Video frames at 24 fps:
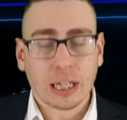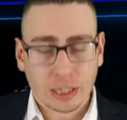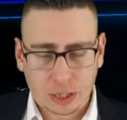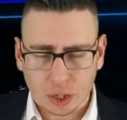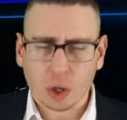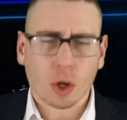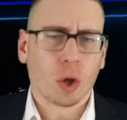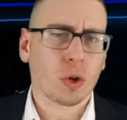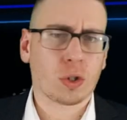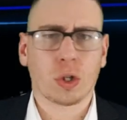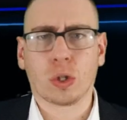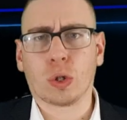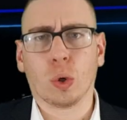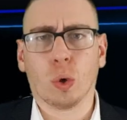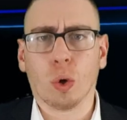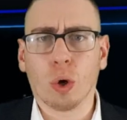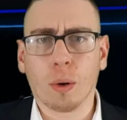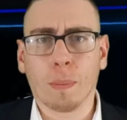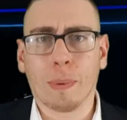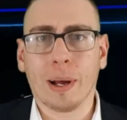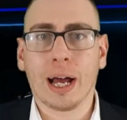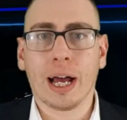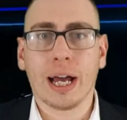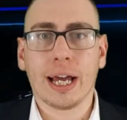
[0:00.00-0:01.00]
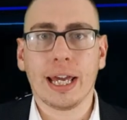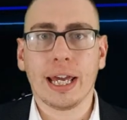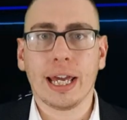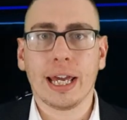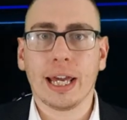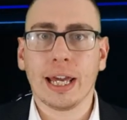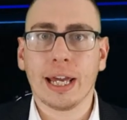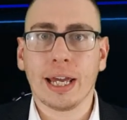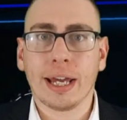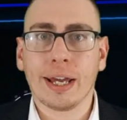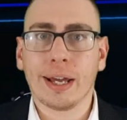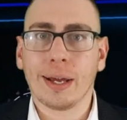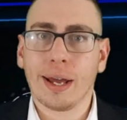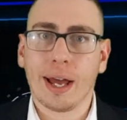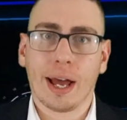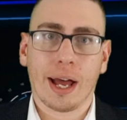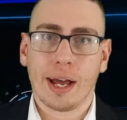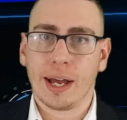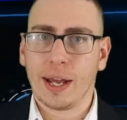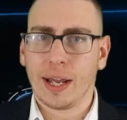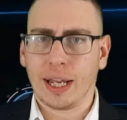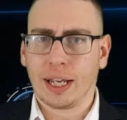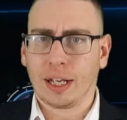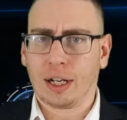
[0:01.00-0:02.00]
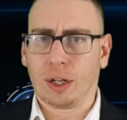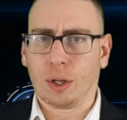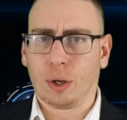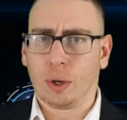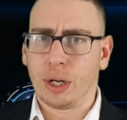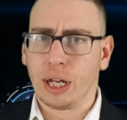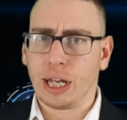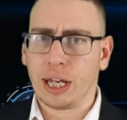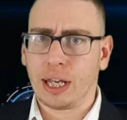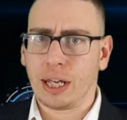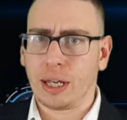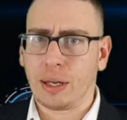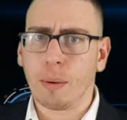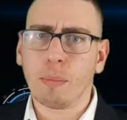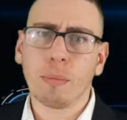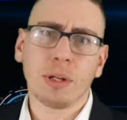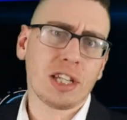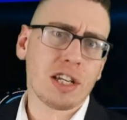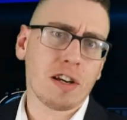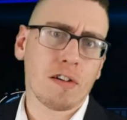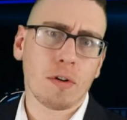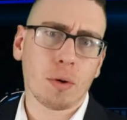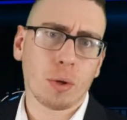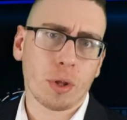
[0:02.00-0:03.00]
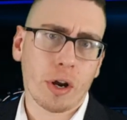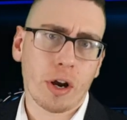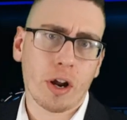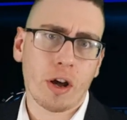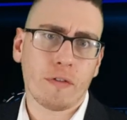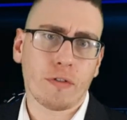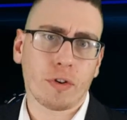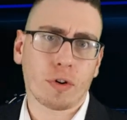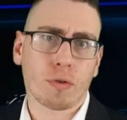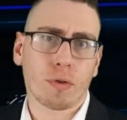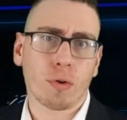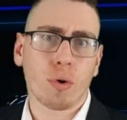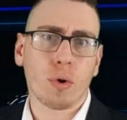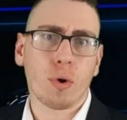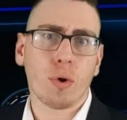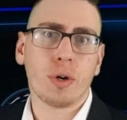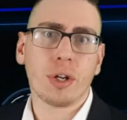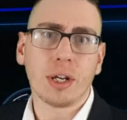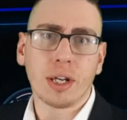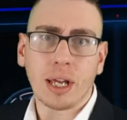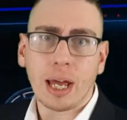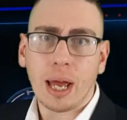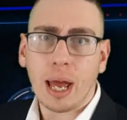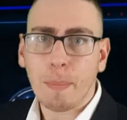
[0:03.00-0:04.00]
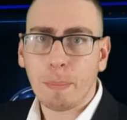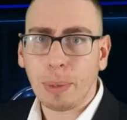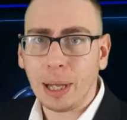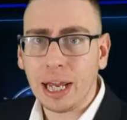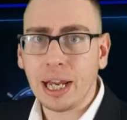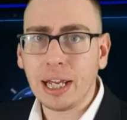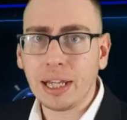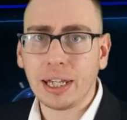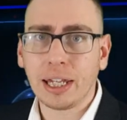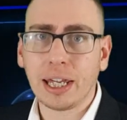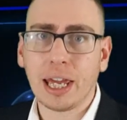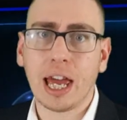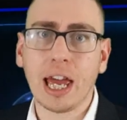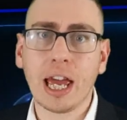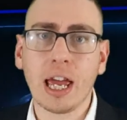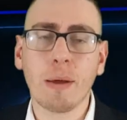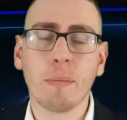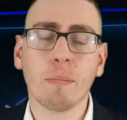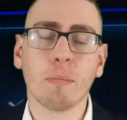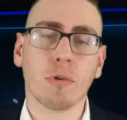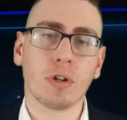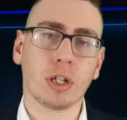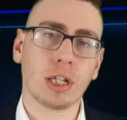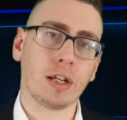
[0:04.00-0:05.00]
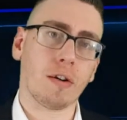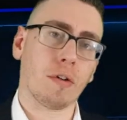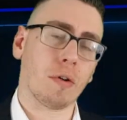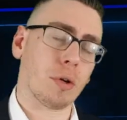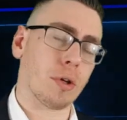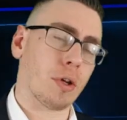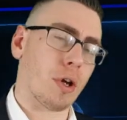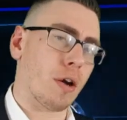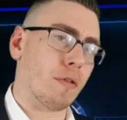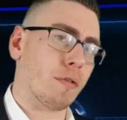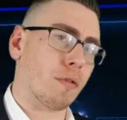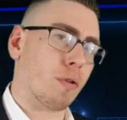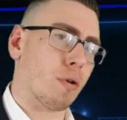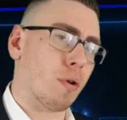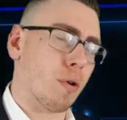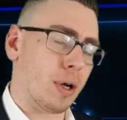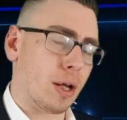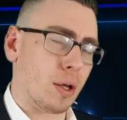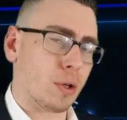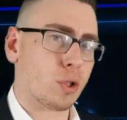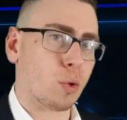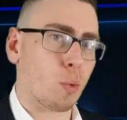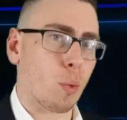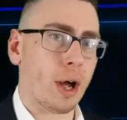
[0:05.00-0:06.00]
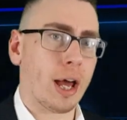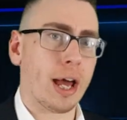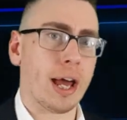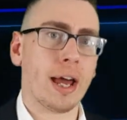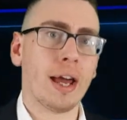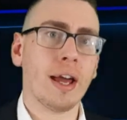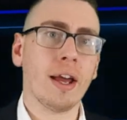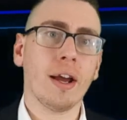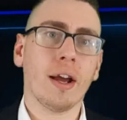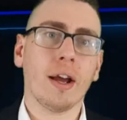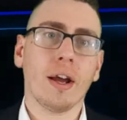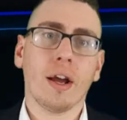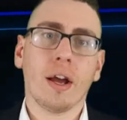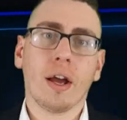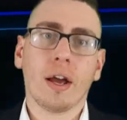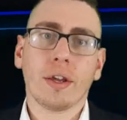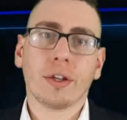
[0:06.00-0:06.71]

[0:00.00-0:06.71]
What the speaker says: There's a lot to talk about here, including material that I've accrued playing the game, material that I've accrued elsewhere.